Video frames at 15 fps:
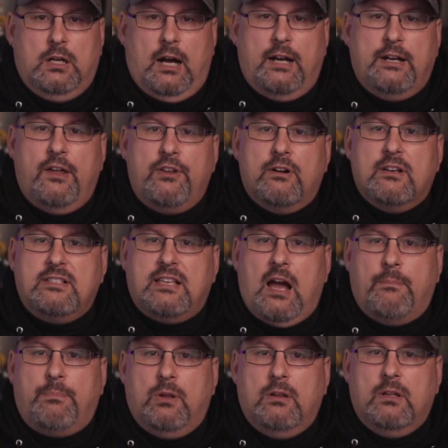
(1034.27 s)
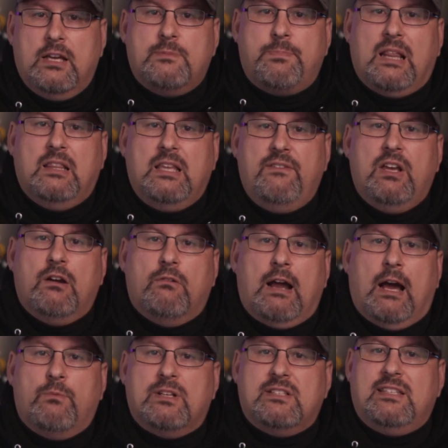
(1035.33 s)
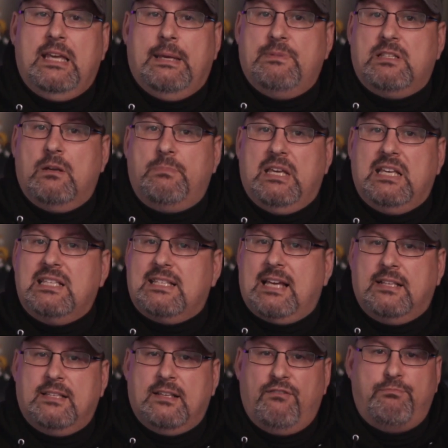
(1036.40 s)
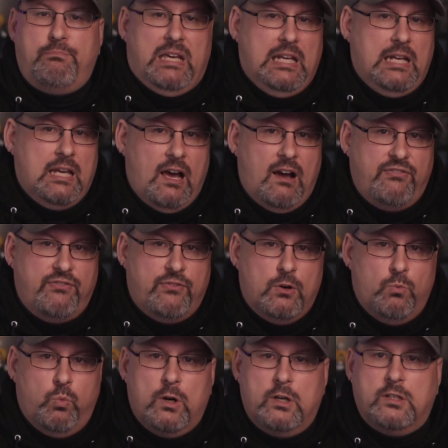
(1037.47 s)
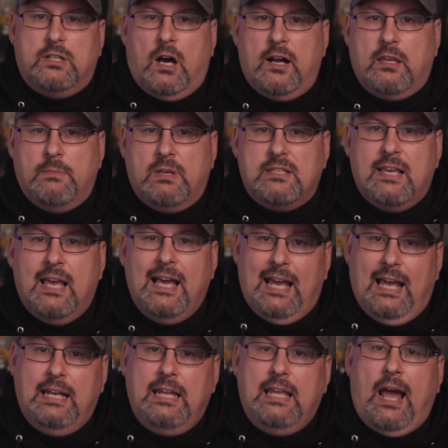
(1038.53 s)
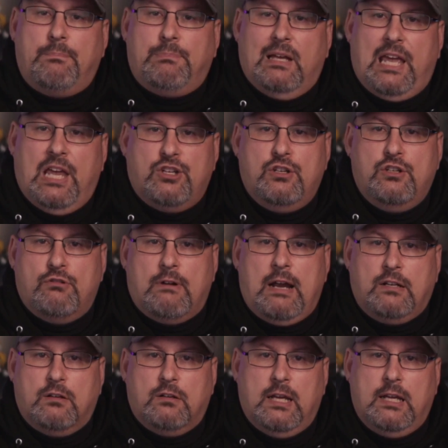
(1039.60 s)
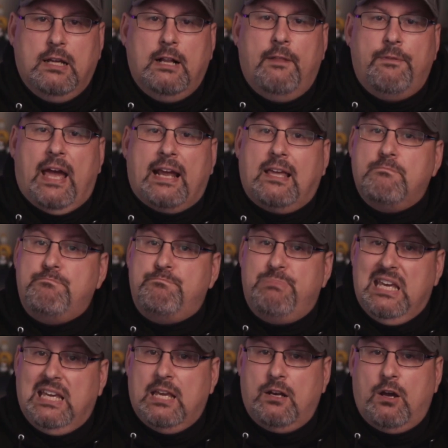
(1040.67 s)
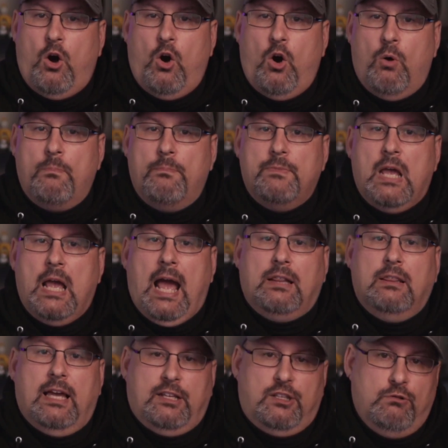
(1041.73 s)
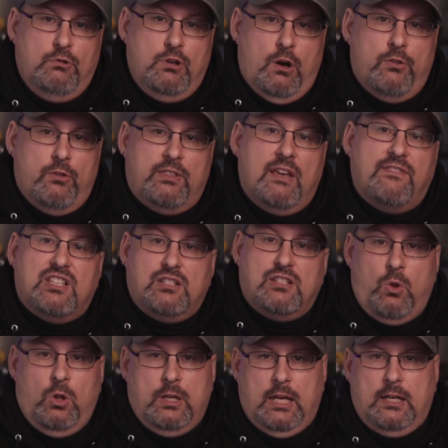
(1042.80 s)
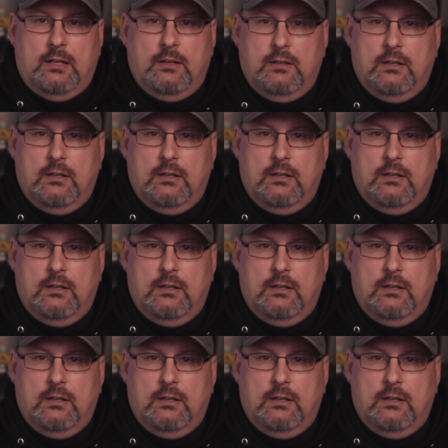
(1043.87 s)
Another example is by leaving around what seems to be sensitive PDF or Word documents in the application directory that can beacon home and let you know that they've stolen it.